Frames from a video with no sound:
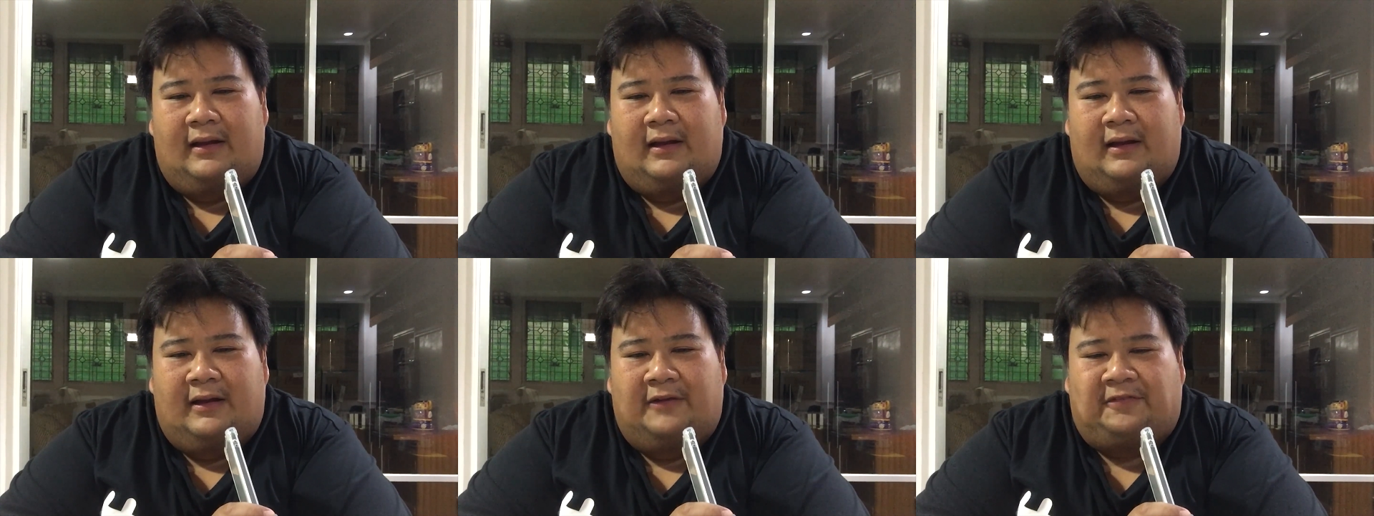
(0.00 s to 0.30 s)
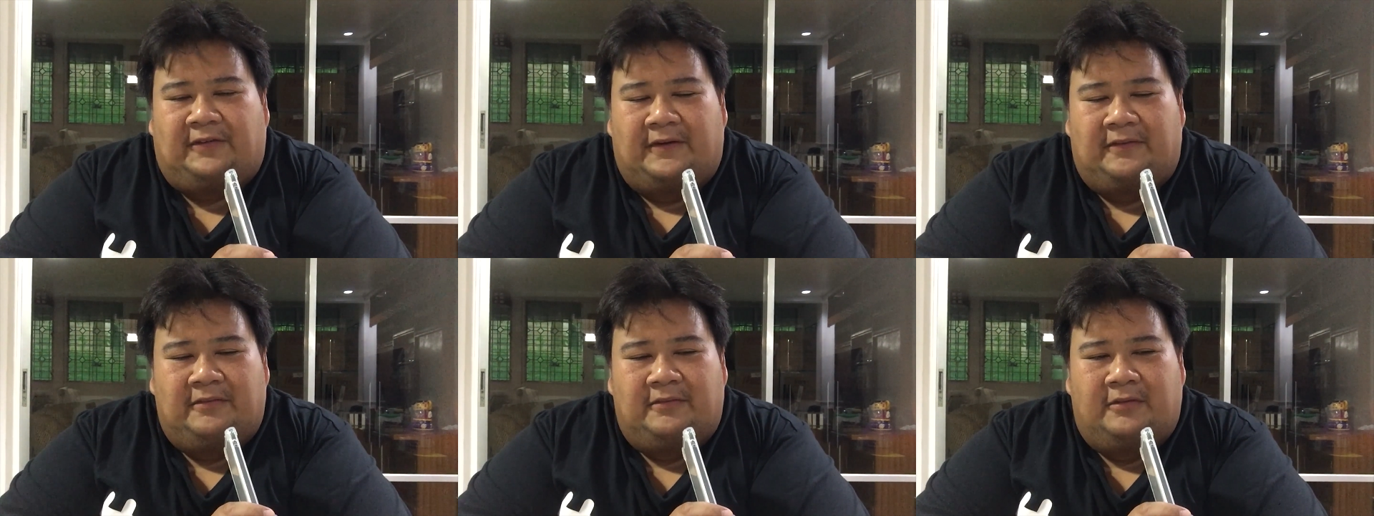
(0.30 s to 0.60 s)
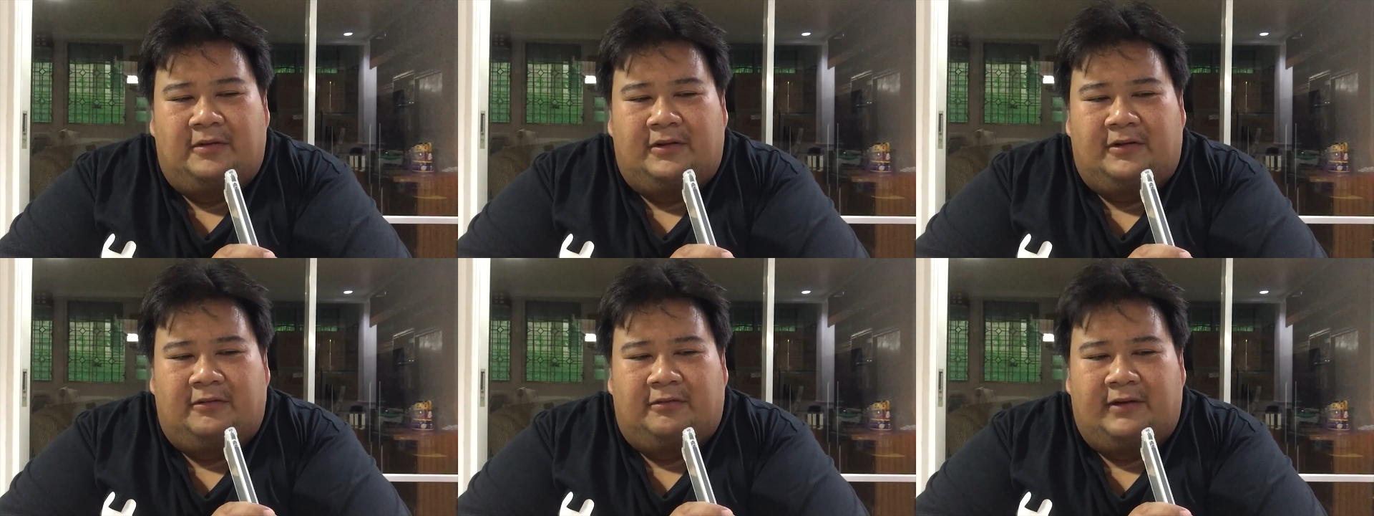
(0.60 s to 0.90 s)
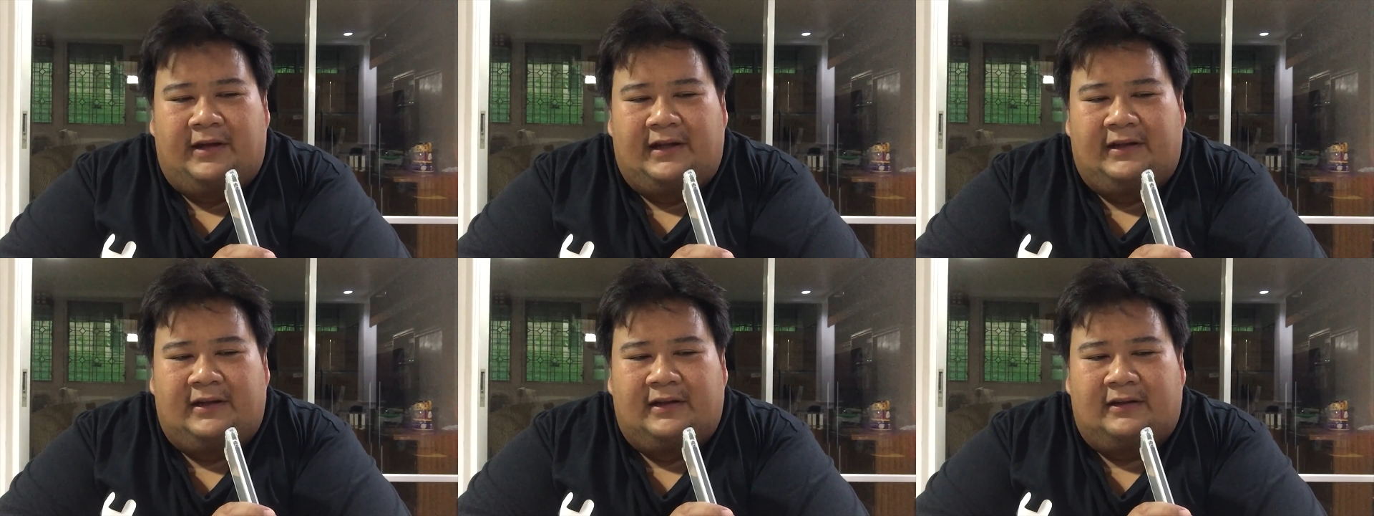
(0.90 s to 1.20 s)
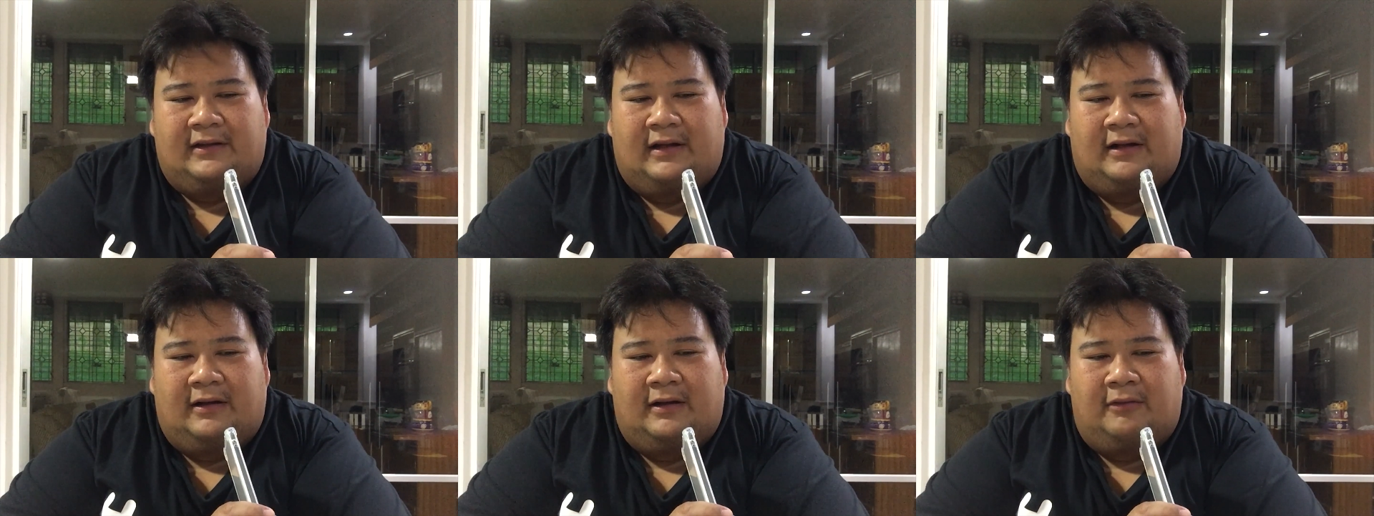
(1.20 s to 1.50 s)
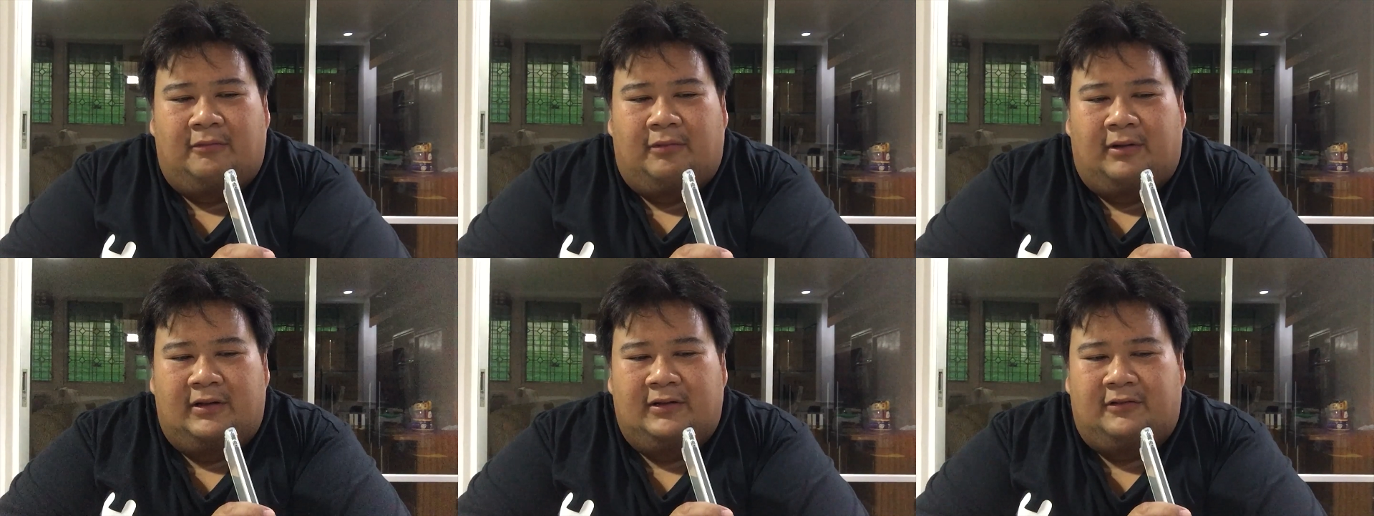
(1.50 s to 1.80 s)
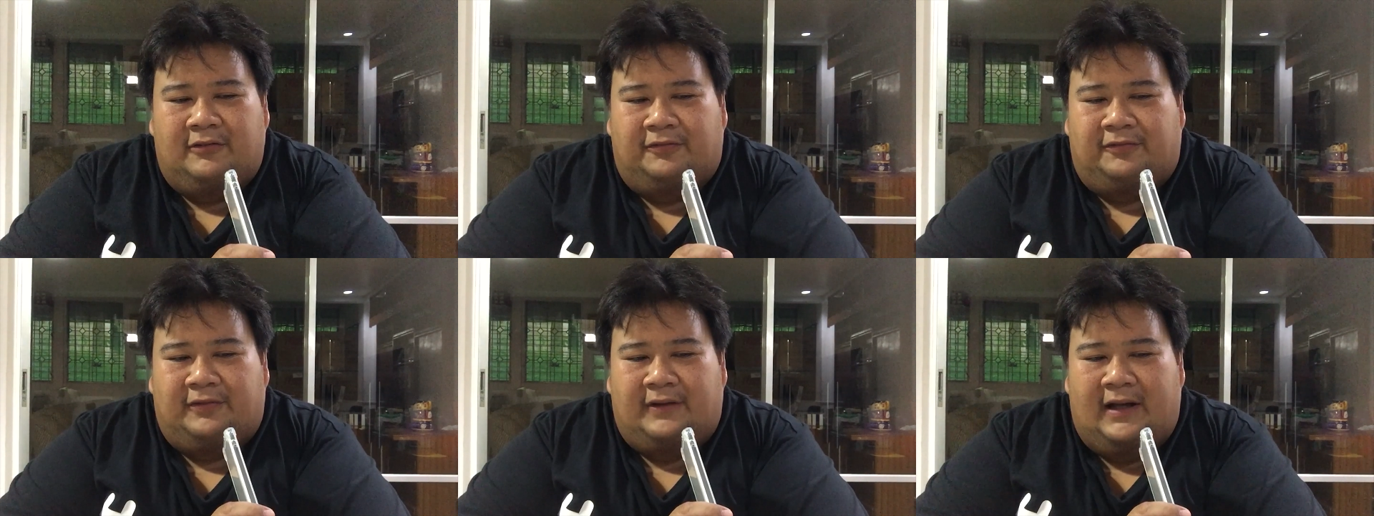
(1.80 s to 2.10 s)
If I'm going to rate it 1
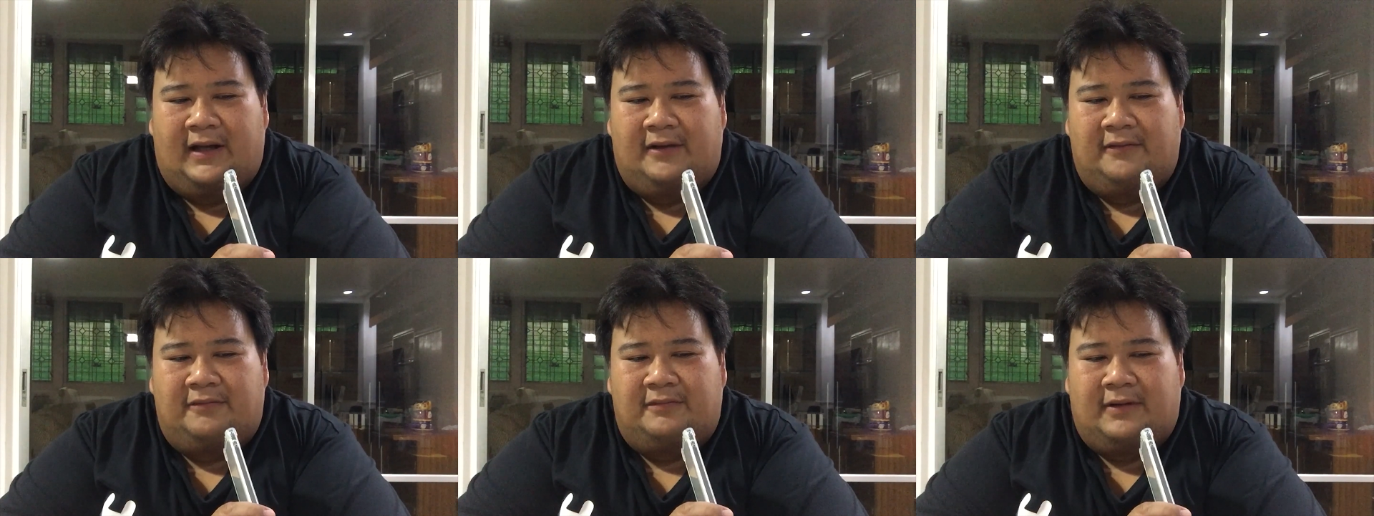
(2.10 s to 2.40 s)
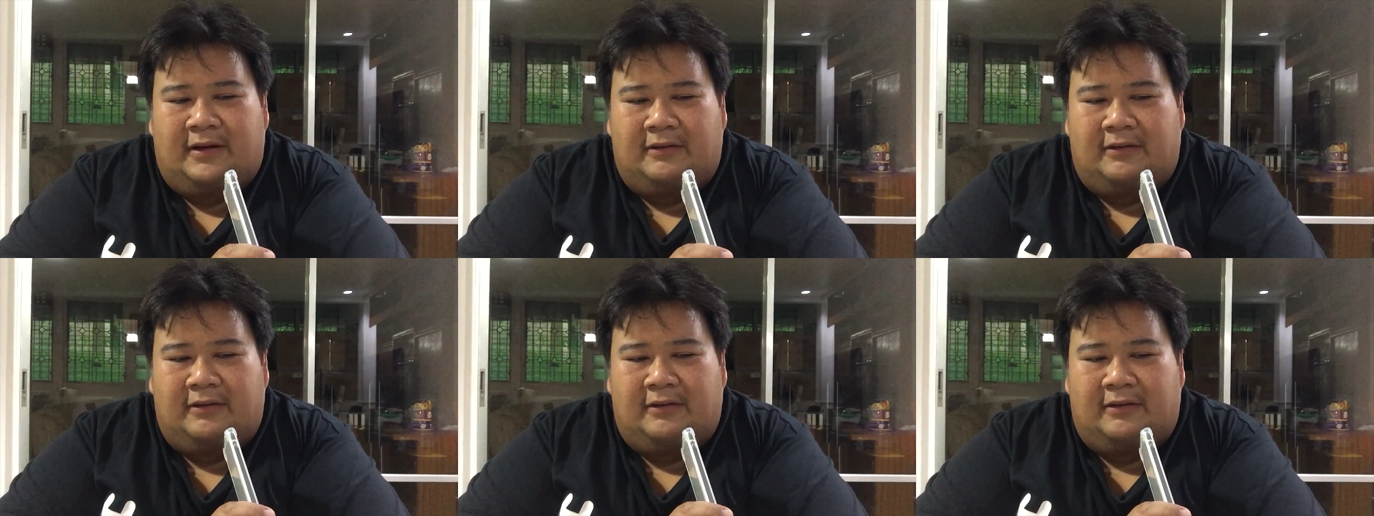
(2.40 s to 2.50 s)
to 5,